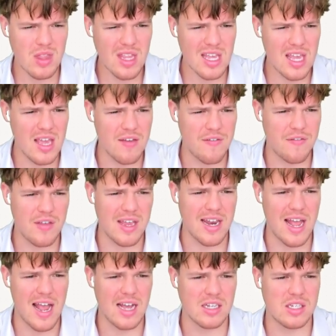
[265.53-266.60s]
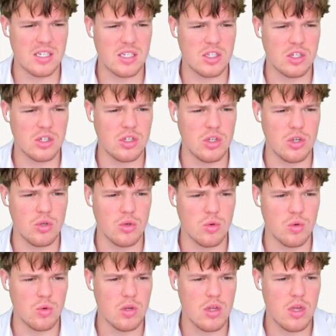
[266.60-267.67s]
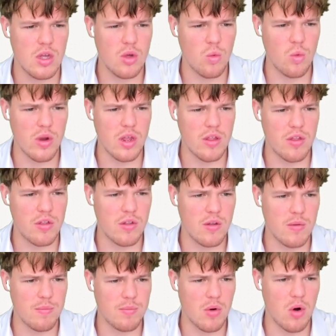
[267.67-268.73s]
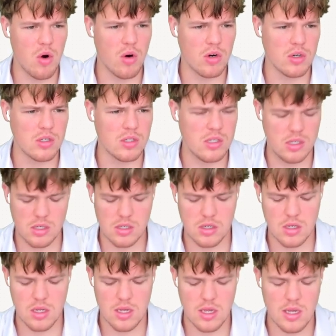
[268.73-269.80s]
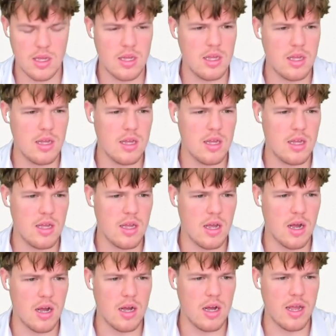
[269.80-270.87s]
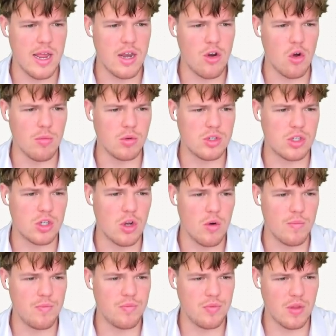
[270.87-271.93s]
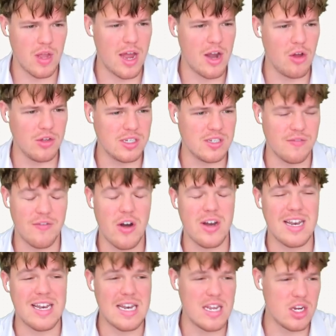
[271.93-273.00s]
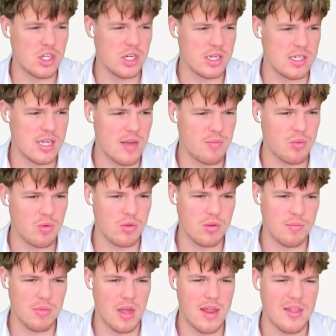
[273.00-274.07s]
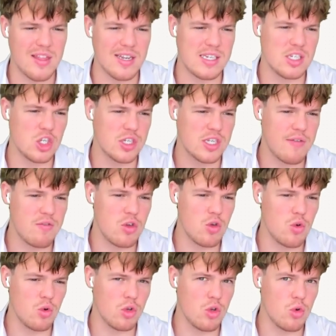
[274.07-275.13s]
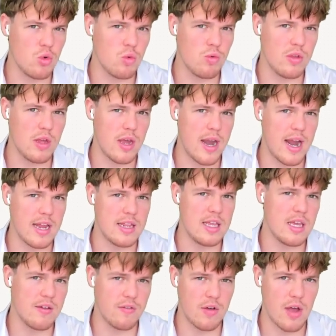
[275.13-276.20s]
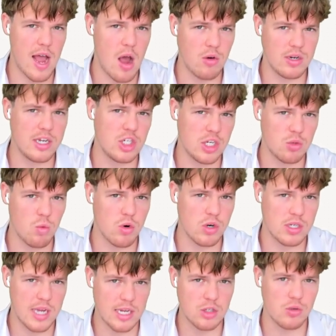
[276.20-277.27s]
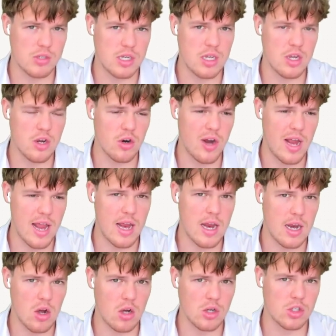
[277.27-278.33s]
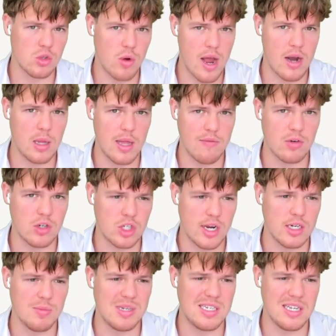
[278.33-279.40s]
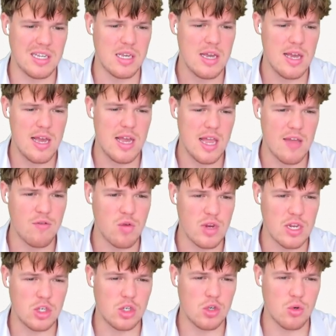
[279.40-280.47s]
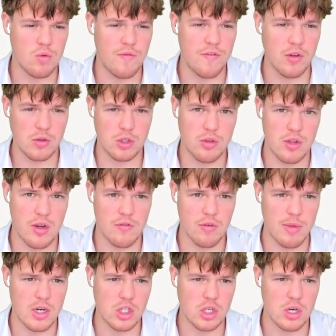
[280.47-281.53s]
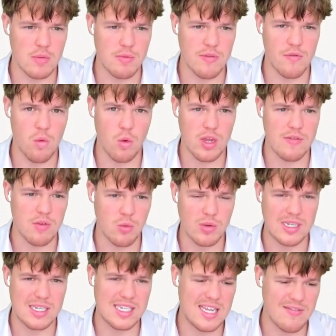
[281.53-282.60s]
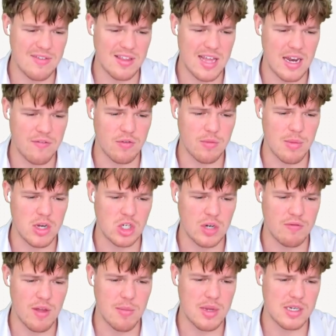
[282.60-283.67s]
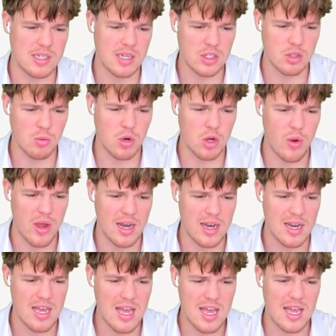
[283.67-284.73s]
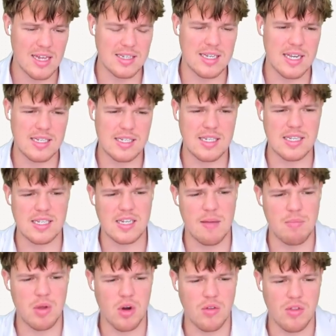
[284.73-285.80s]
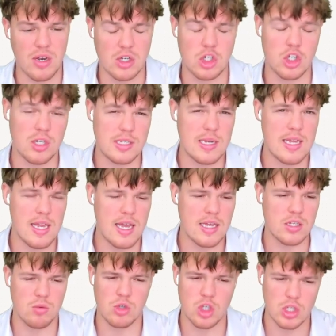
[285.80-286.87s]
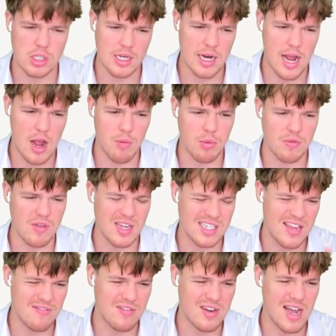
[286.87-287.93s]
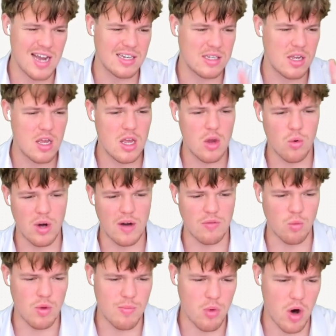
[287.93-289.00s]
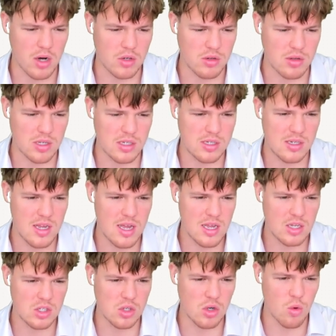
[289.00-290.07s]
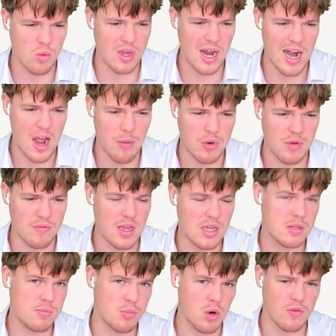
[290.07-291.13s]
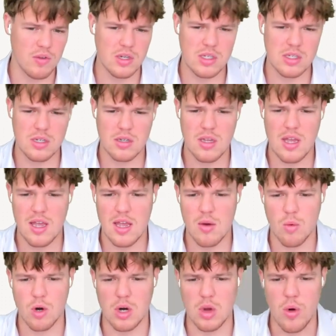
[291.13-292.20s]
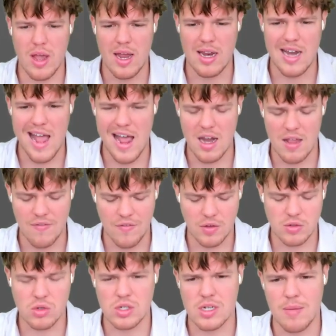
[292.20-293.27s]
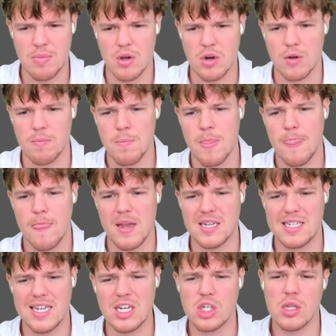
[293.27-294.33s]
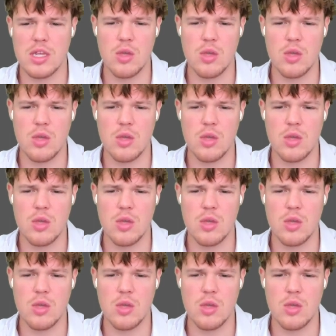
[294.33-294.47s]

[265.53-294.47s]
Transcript: if it has to do with Barnes uh, and Noble. So I know this is a very niche example, but I, this is just giving you, an idea of how Digest works, as you'll see here, and also how to leverage ChatGPT if you need to filter the information before even receiving that information, if that makes sense. So we're going to go ahead and test this step here, and then it should say yes. We should just get an output of yes. If not, we're going to have to reproctor this. So we got an output of yes. Perfect. We're going to go ahead and add a filter step here that essentially